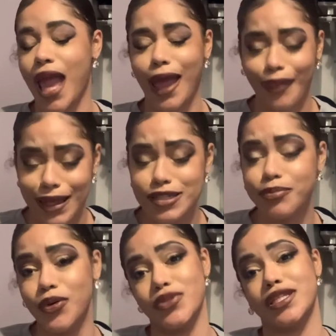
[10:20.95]
And that's a
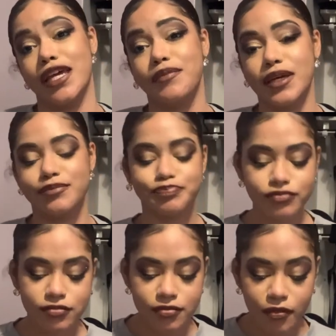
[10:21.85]
bold statement.
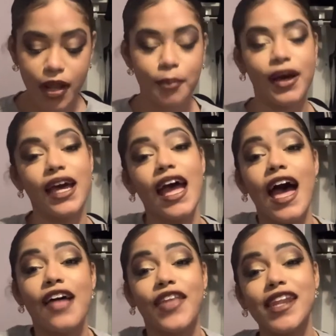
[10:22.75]
But
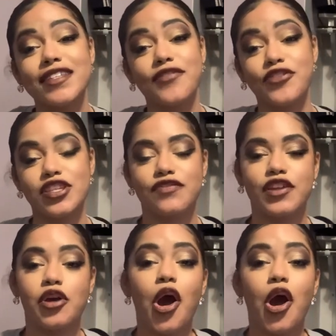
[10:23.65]
that is it for this video.